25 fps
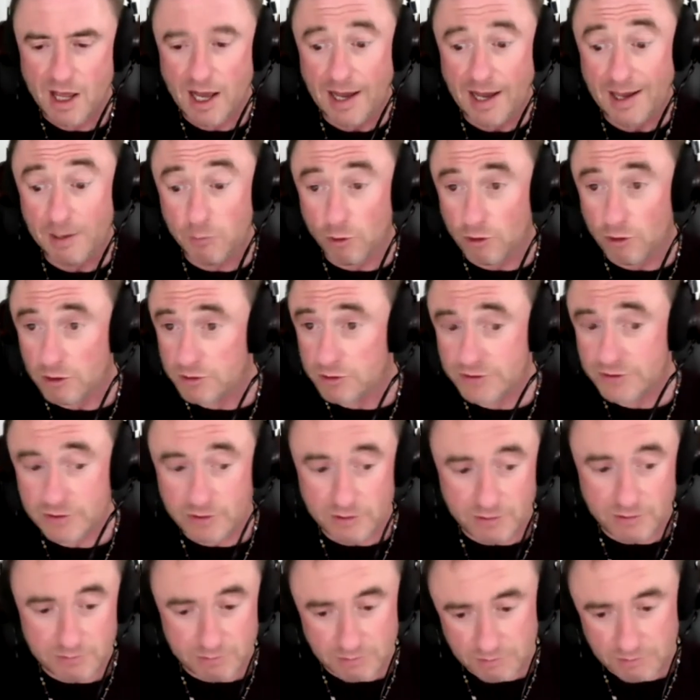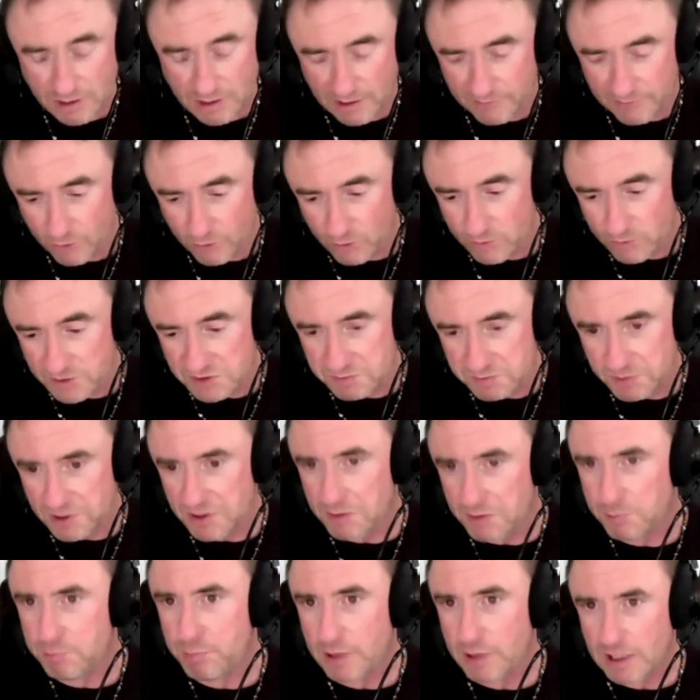I'm also, I've always
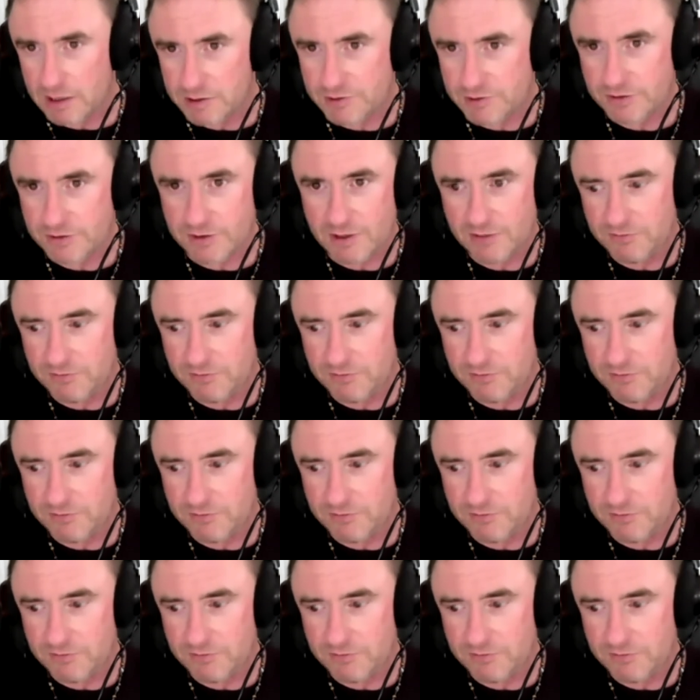been a boxer.